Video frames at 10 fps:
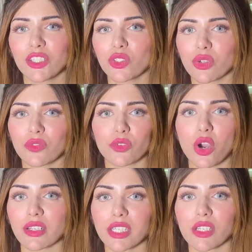your
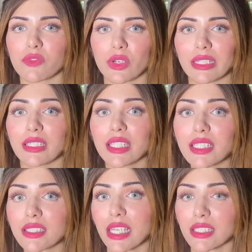content for at
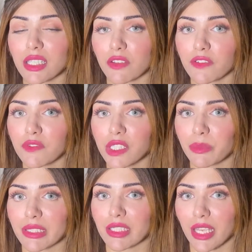least, let's say
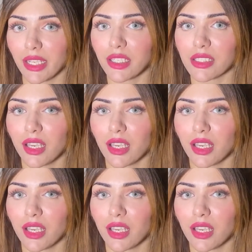50%,